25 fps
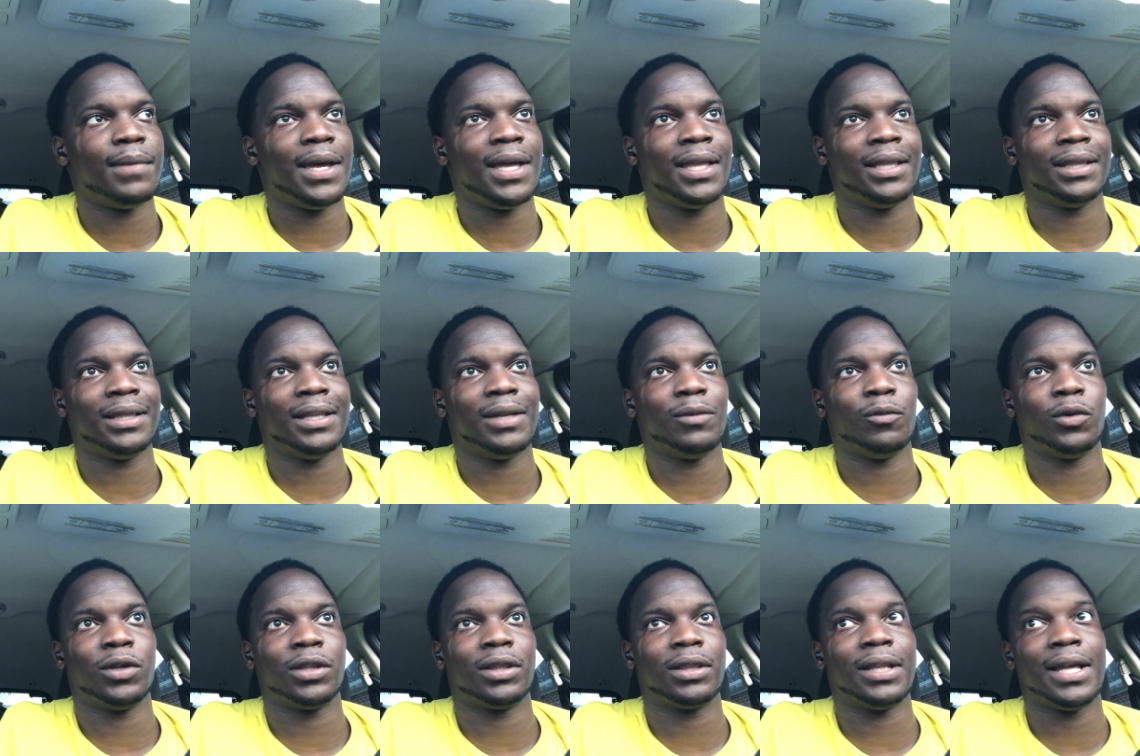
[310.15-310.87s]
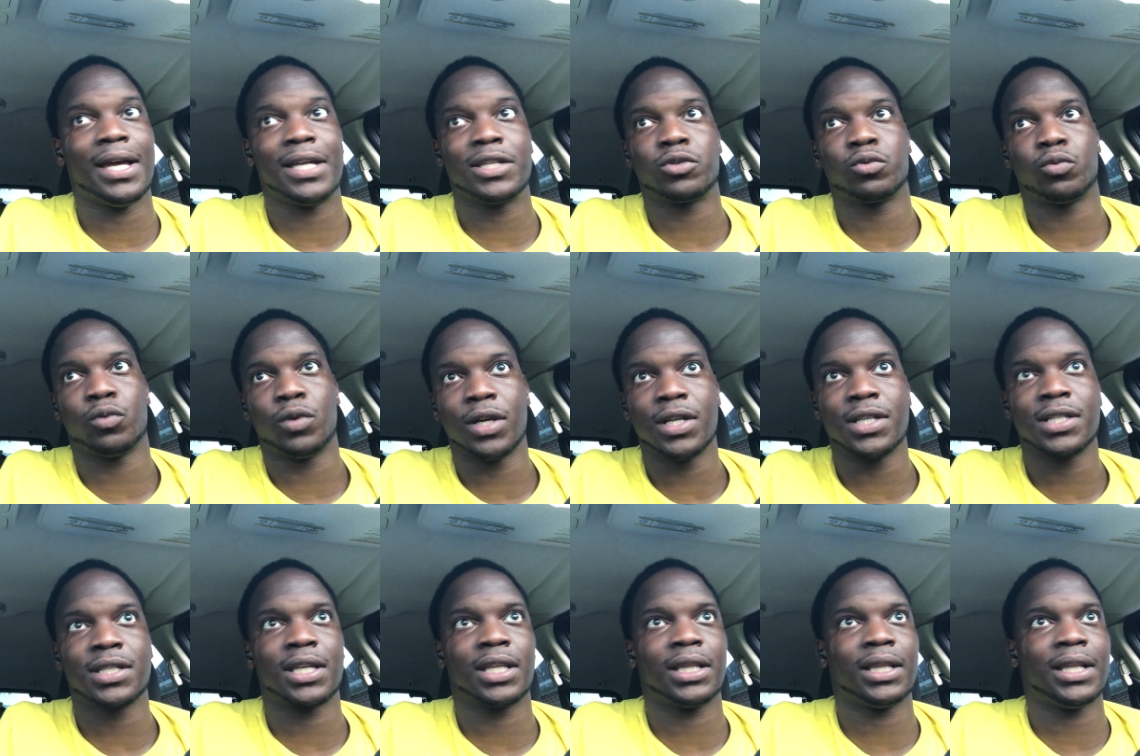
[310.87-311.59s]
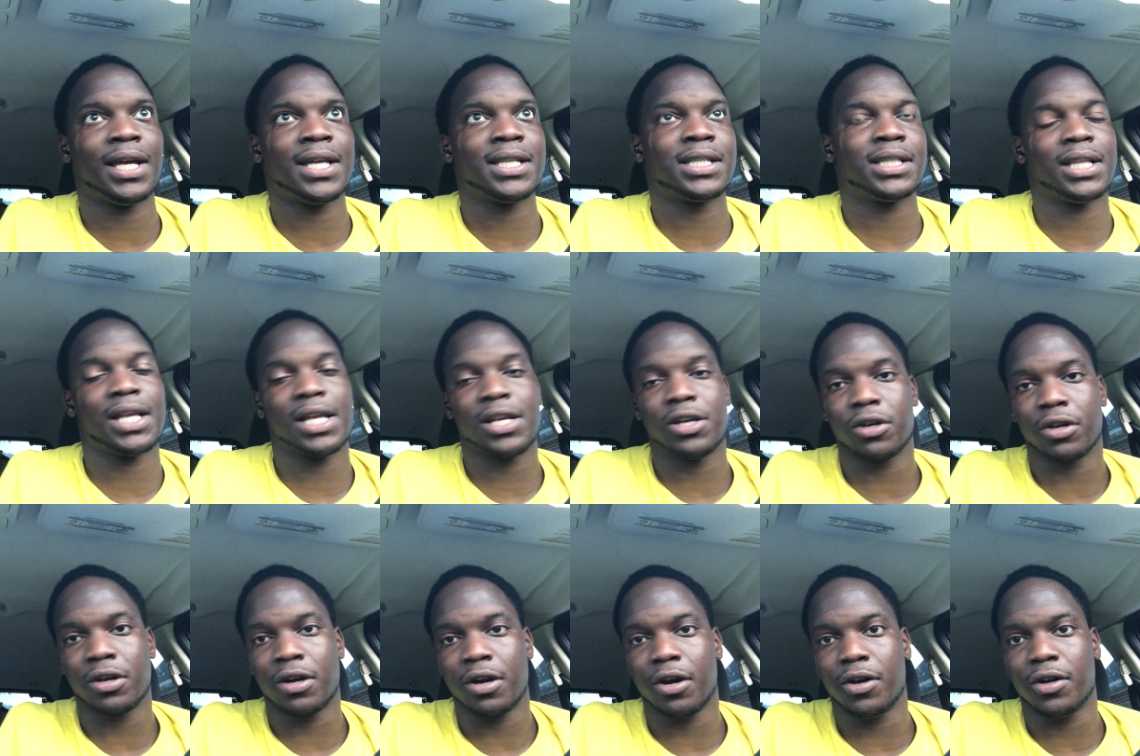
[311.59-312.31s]
and with less risk and less
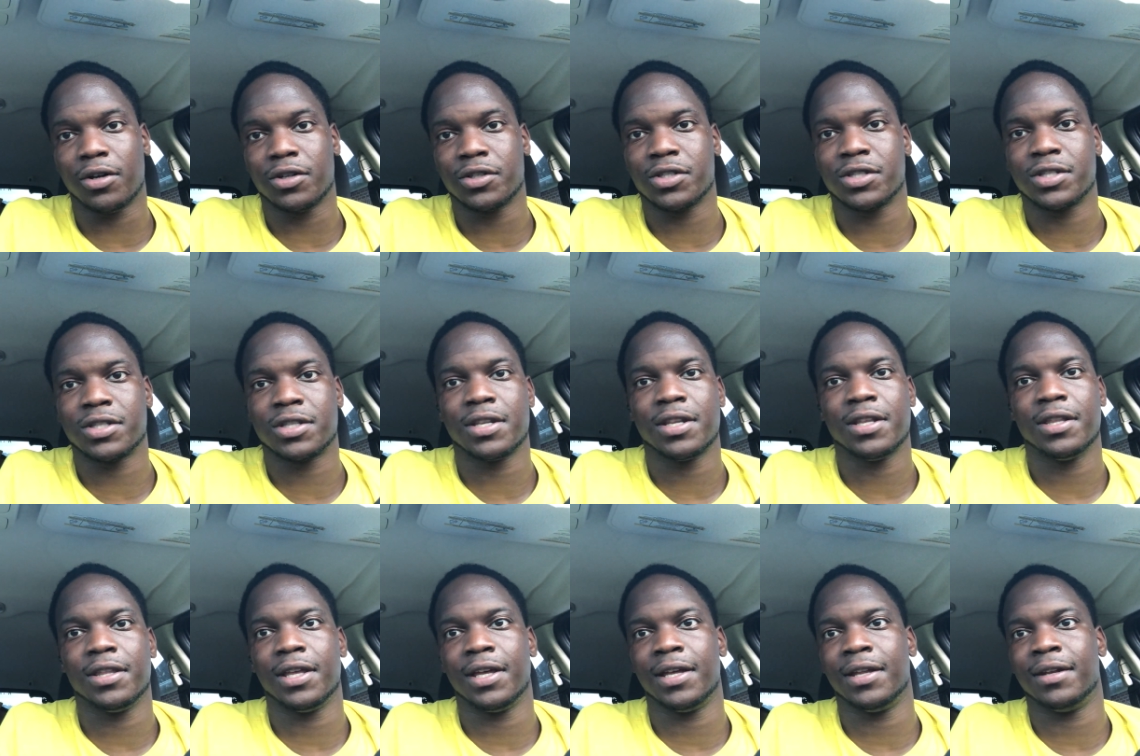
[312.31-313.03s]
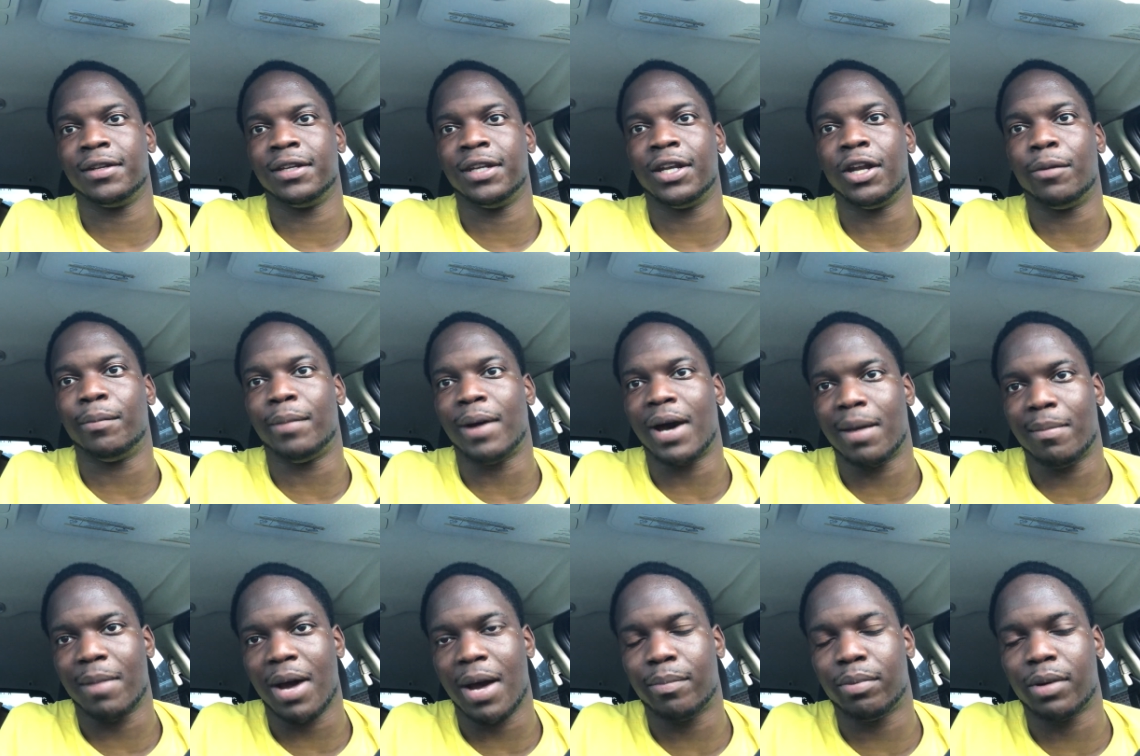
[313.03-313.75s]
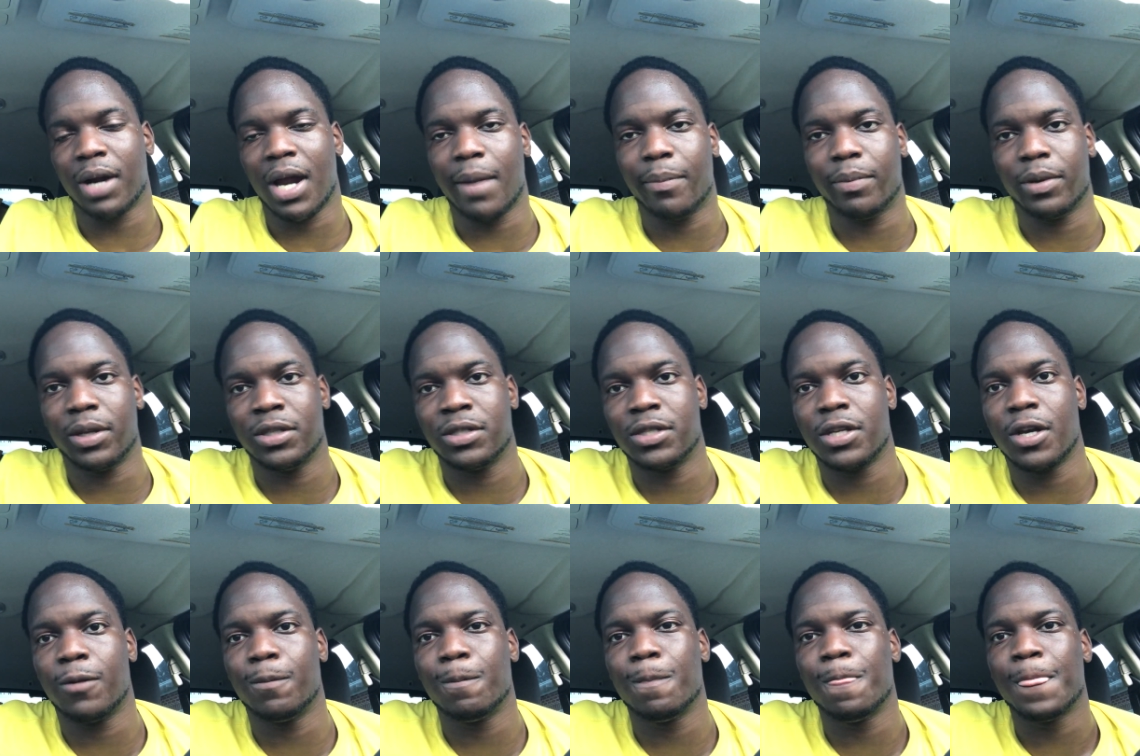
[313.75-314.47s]
lender costs than you know buying my property.
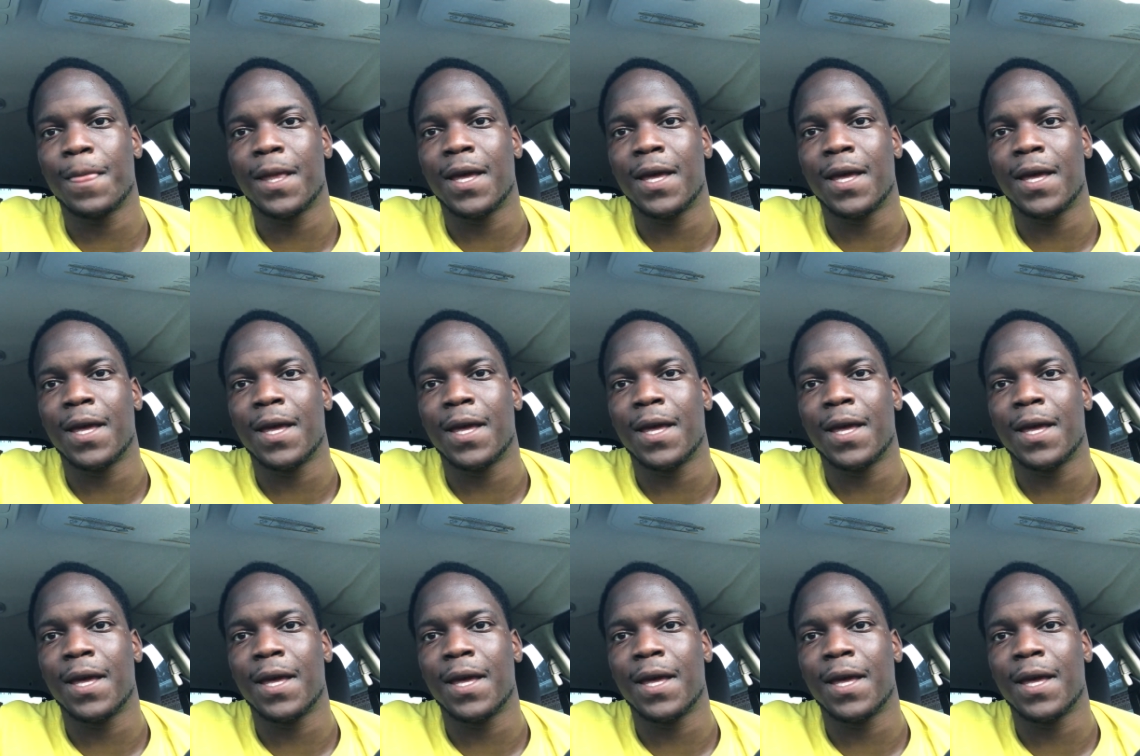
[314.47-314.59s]
So